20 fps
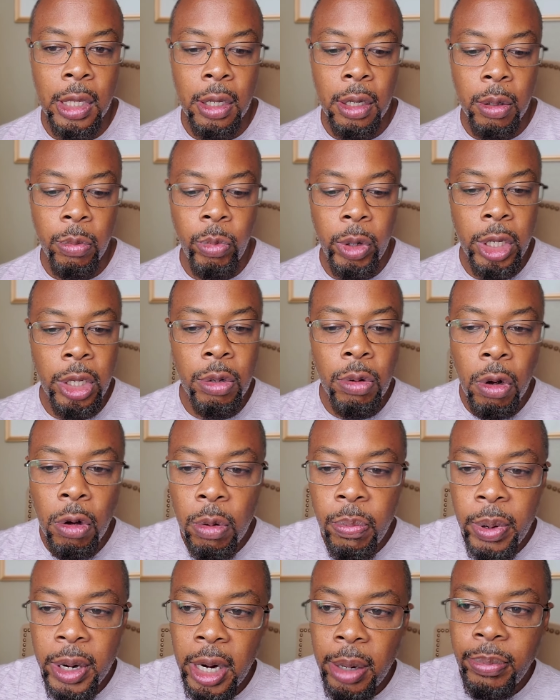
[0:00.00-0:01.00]
When you
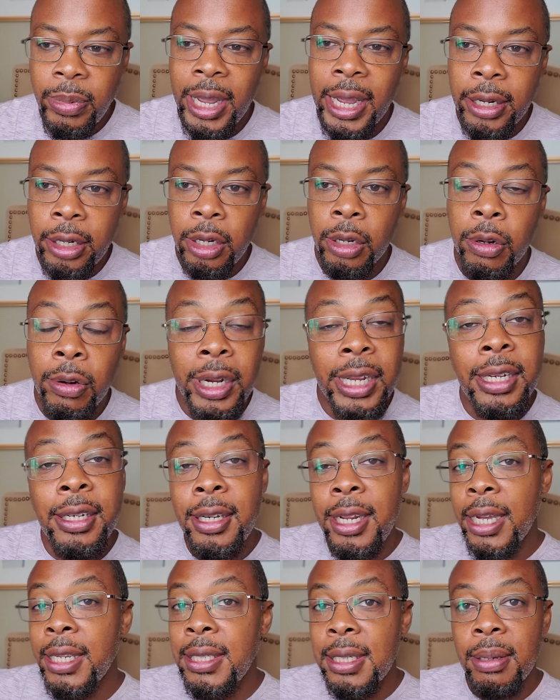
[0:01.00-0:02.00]
open up that door, it
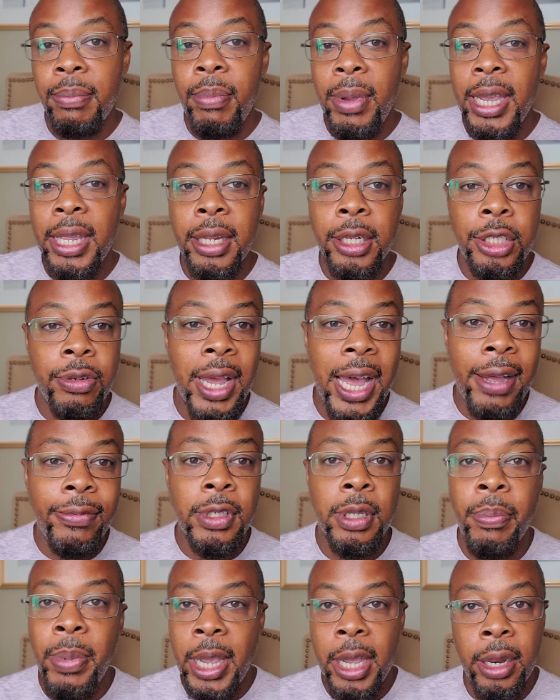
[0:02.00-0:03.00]
doesn't mean that you have
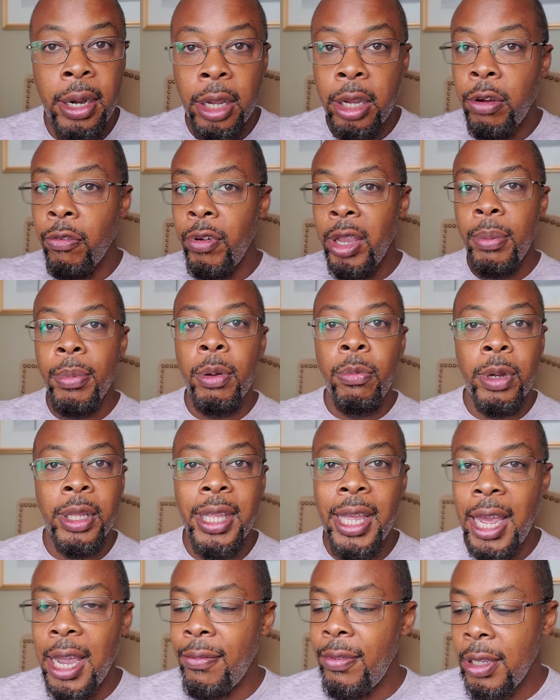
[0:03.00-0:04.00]
to be in agreement with
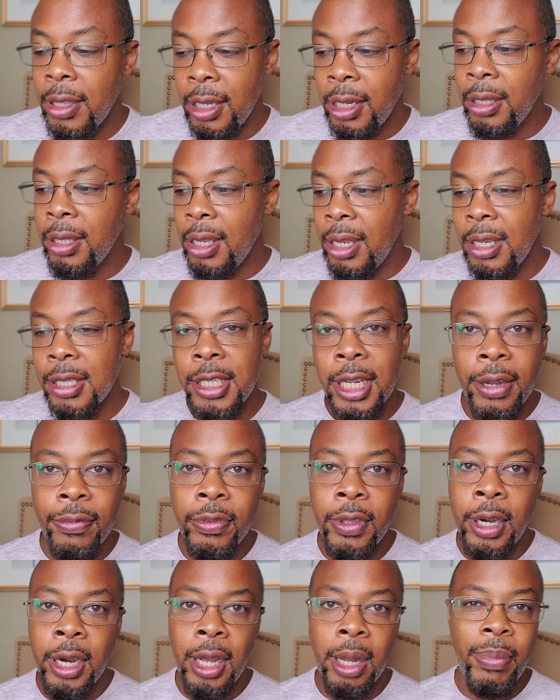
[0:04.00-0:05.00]
everything that he's
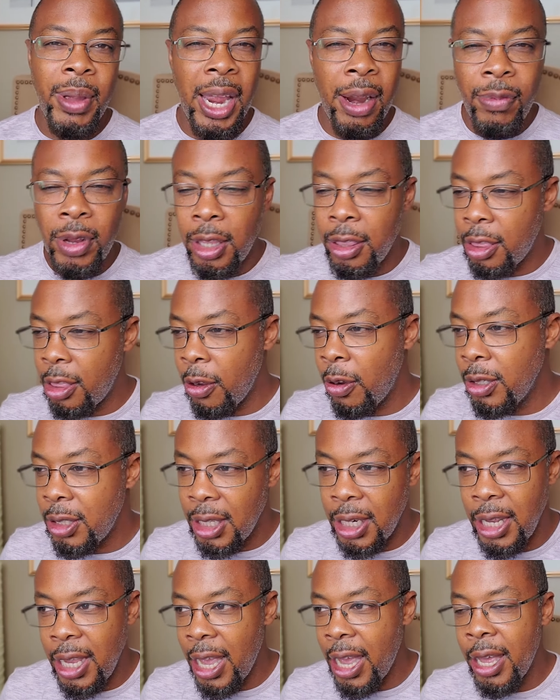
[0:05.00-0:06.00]
lifting up, every thought
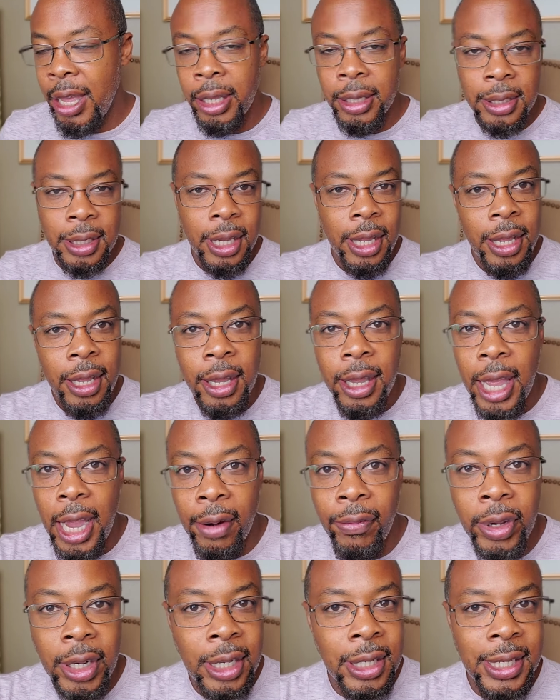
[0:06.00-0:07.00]
that he has,
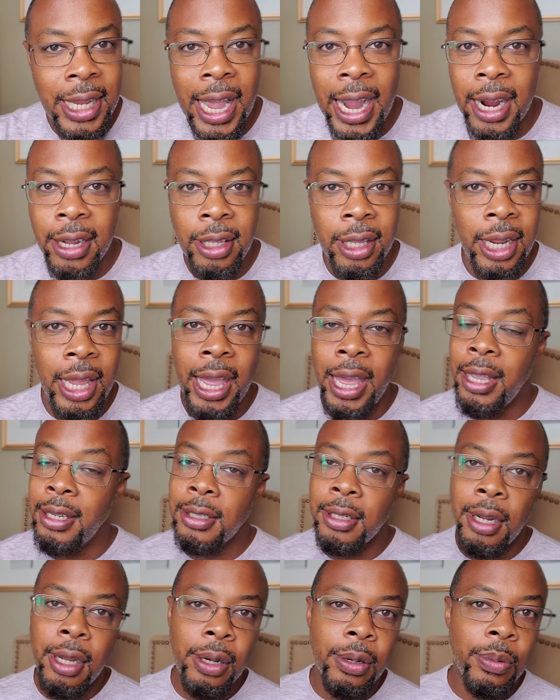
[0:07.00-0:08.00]
every desire that he has.
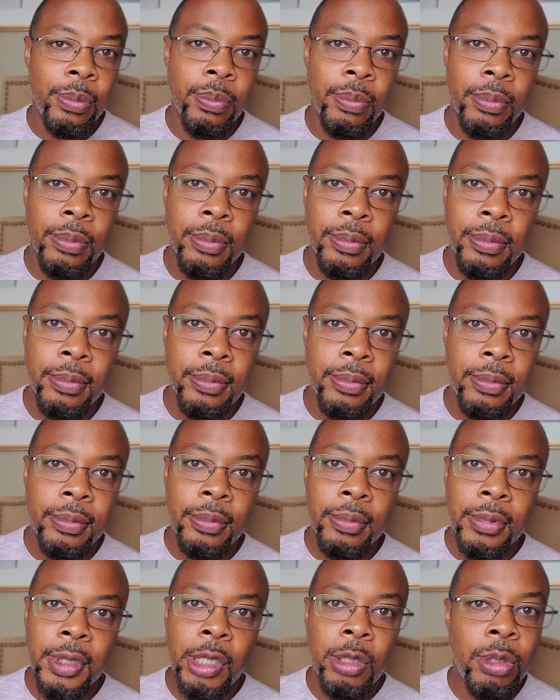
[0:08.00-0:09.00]
No.
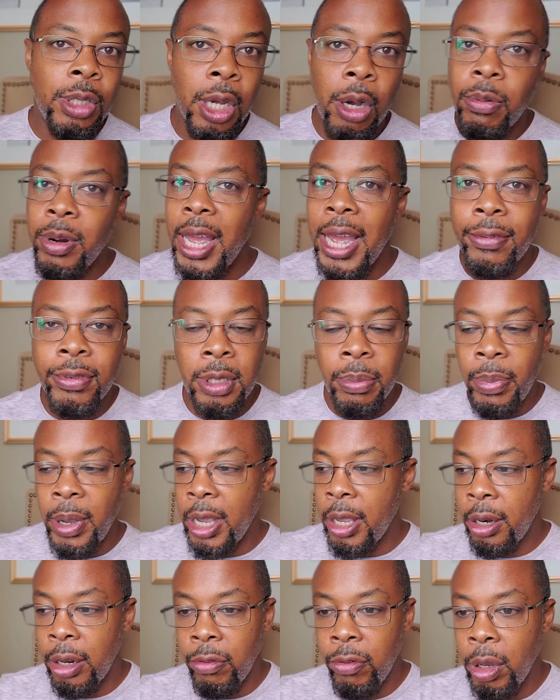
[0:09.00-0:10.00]
You don't have to be
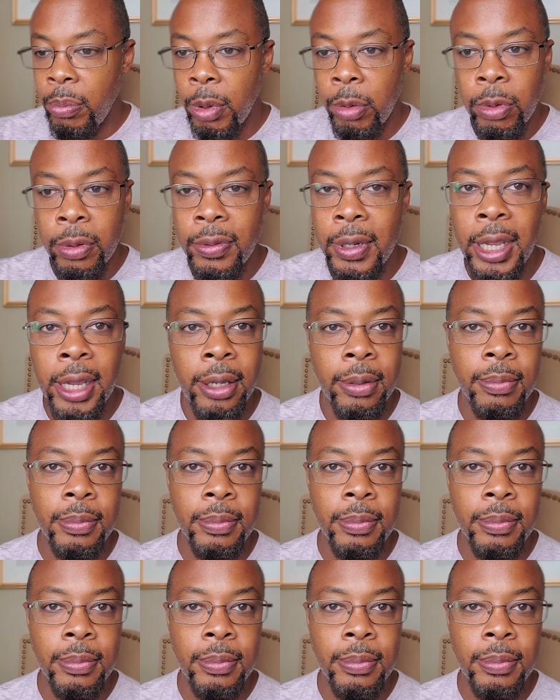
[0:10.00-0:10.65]
in agreement with that.